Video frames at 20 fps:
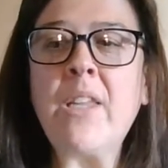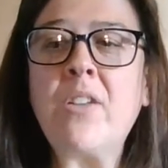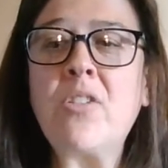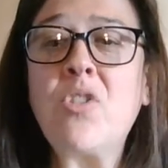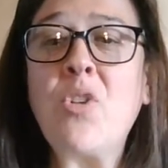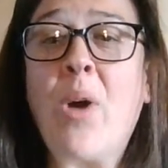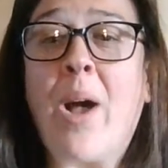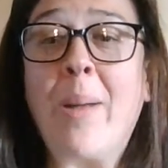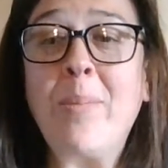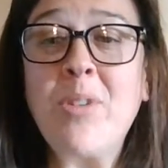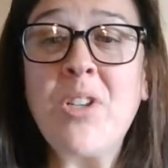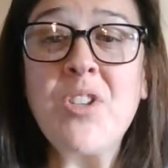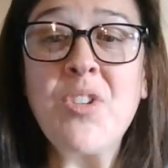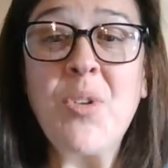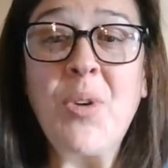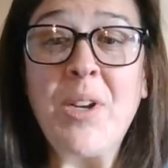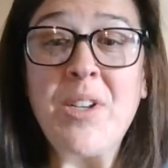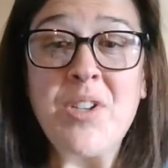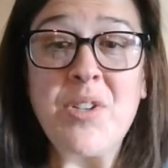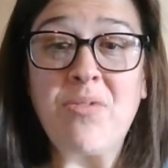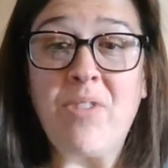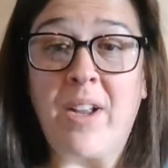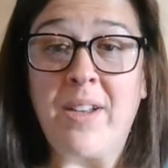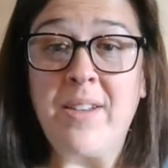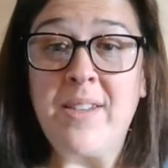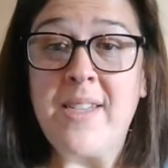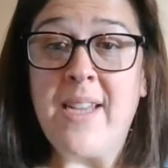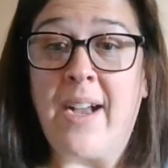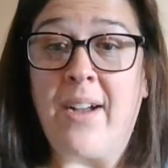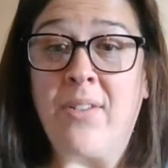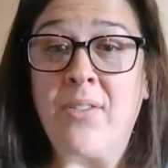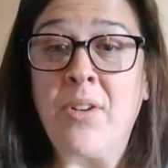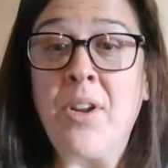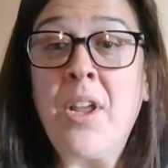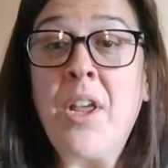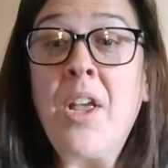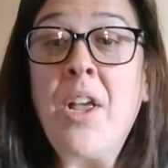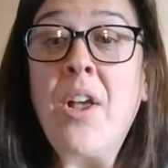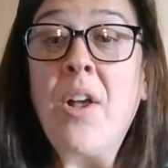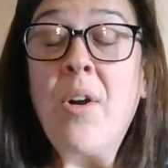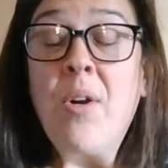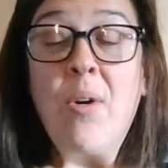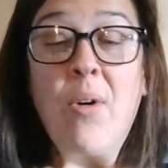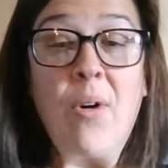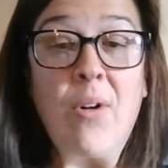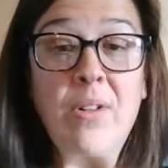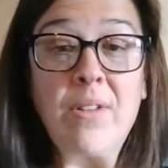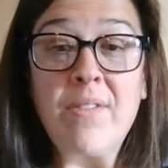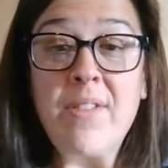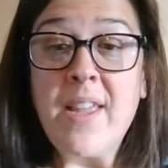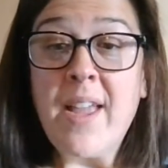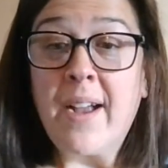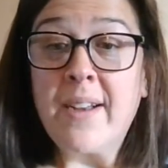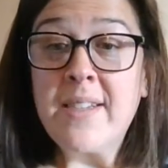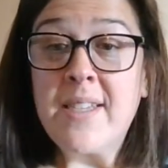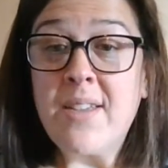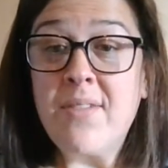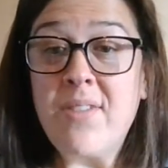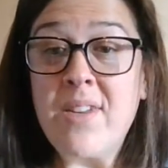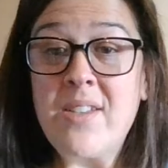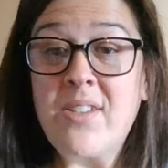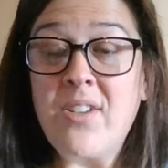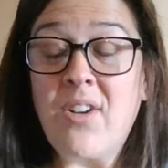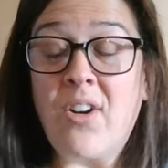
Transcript: So I'm just going to run down all of the activities